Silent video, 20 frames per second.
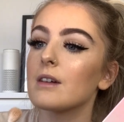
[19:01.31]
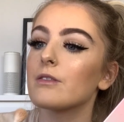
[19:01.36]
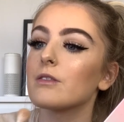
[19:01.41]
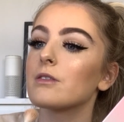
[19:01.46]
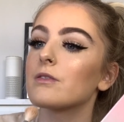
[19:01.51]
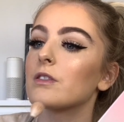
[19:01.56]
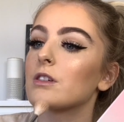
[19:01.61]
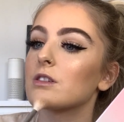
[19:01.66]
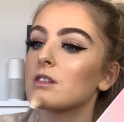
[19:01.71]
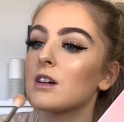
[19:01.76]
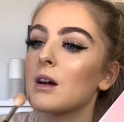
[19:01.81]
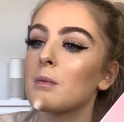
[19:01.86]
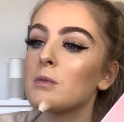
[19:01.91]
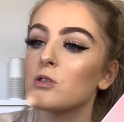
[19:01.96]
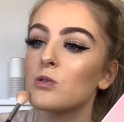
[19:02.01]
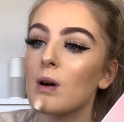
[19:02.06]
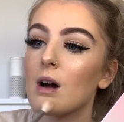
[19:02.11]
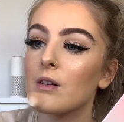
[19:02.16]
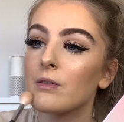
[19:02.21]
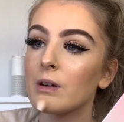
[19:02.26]
for the first time in
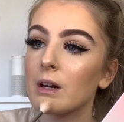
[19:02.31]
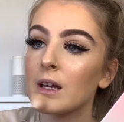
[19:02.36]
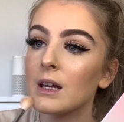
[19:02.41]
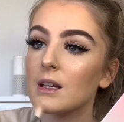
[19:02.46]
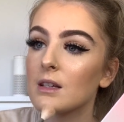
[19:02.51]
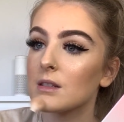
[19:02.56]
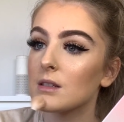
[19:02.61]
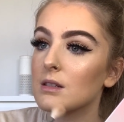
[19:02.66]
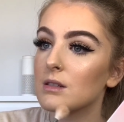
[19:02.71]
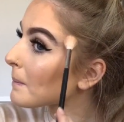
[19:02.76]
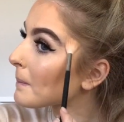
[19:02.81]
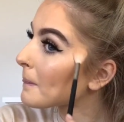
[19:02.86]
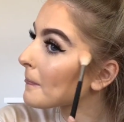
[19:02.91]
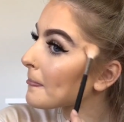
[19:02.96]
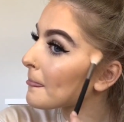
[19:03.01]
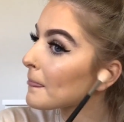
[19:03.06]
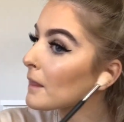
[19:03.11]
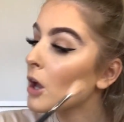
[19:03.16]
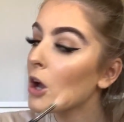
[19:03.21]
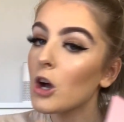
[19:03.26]
12 weeks.
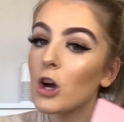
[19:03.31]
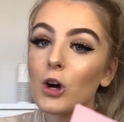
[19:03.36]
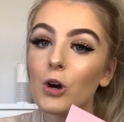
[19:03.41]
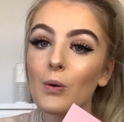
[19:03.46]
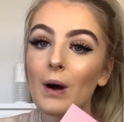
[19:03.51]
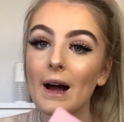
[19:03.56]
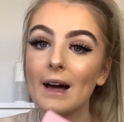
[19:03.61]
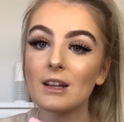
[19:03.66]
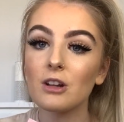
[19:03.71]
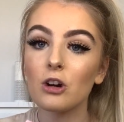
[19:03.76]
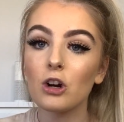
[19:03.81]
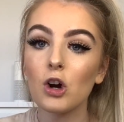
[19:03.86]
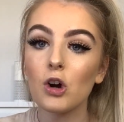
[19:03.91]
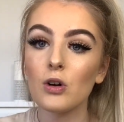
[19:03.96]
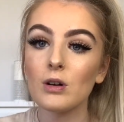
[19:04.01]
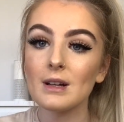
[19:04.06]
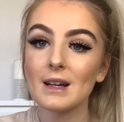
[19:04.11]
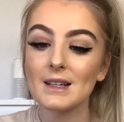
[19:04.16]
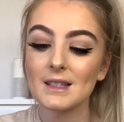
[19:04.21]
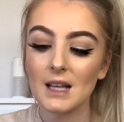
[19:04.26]
Oh, and our
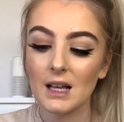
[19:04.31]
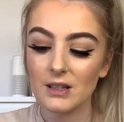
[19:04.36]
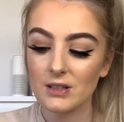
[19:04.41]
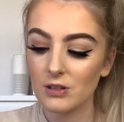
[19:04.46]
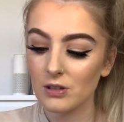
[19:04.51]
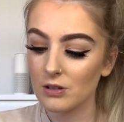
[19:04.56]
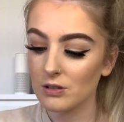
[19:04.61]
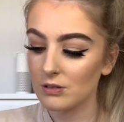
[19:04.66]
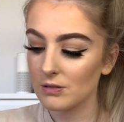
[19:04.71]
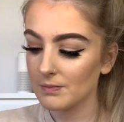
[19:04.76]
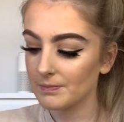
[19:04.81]
holiday's cancelled.